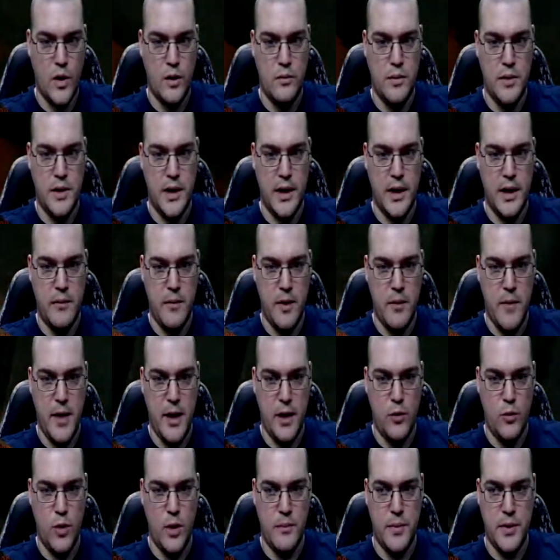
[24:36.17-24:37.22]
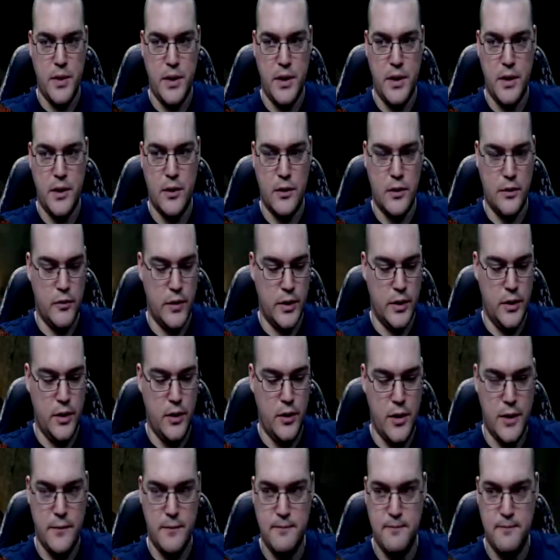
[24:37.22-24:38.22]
Get out my main weapon here and reload it.